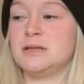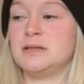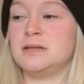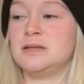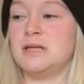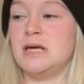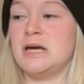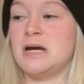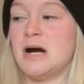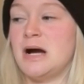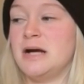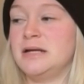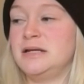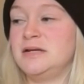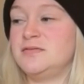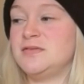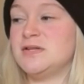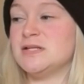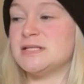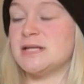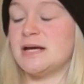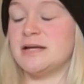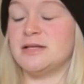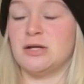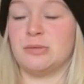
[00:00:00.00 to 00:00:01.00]
they kind of
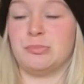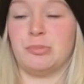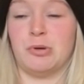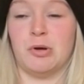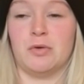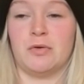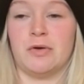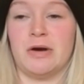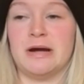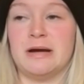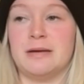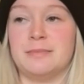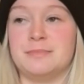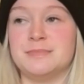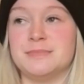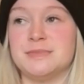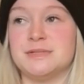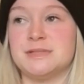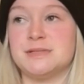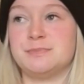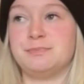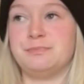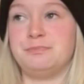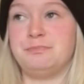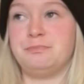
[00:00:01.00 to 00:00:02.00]
design their
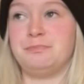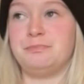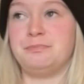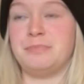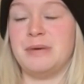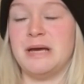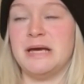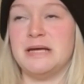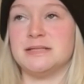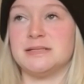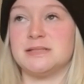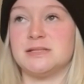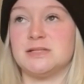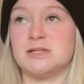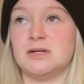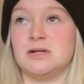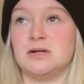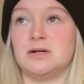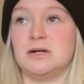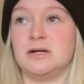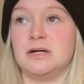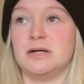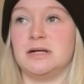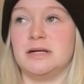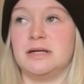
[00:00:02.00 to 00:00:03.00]
programs based
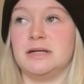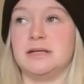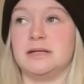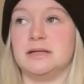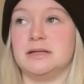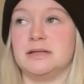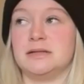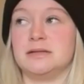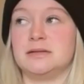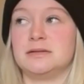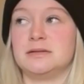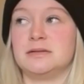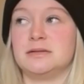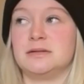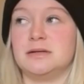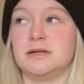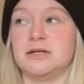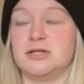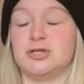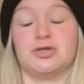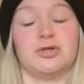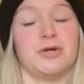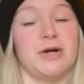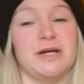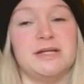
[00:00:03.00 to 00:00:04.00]
on
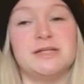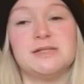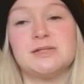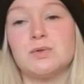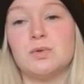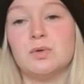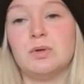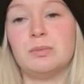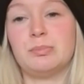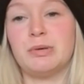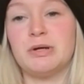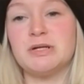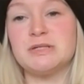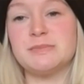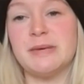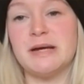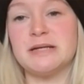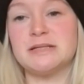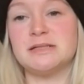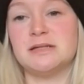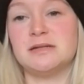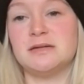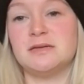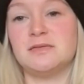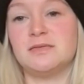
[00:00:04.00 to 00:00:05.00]
a trade school
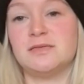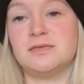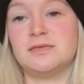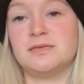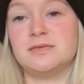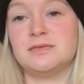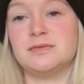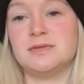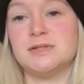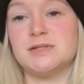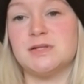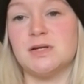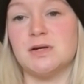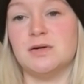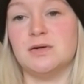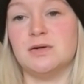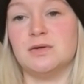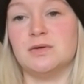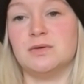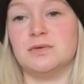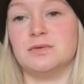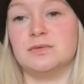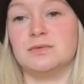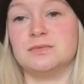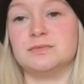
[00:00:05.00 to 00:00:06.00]
perspective.
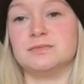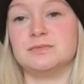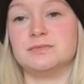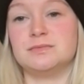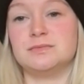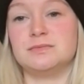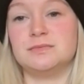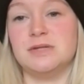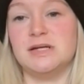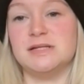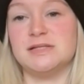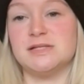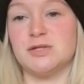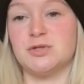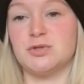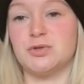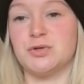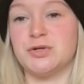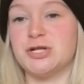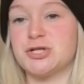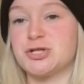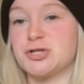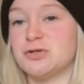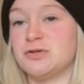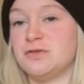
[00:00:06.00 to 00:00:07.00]
So it's a
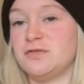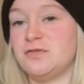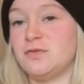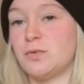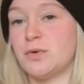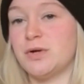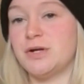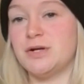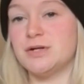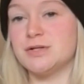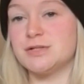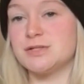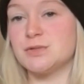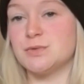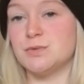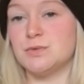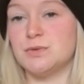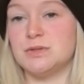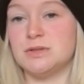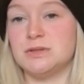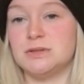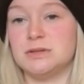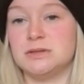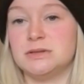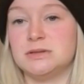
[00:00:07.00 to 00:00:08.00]
traditional 4-year
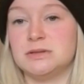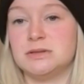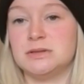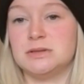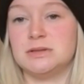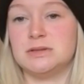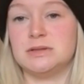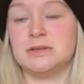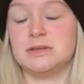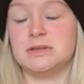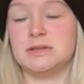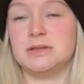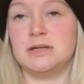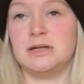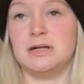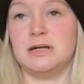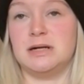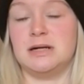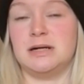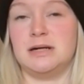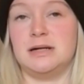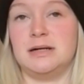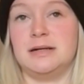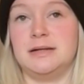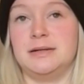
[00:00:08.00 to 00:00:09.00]
school.
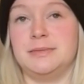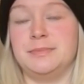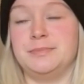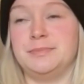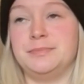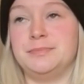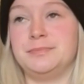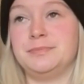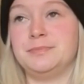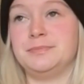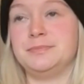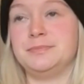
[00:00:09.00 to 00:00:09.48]
But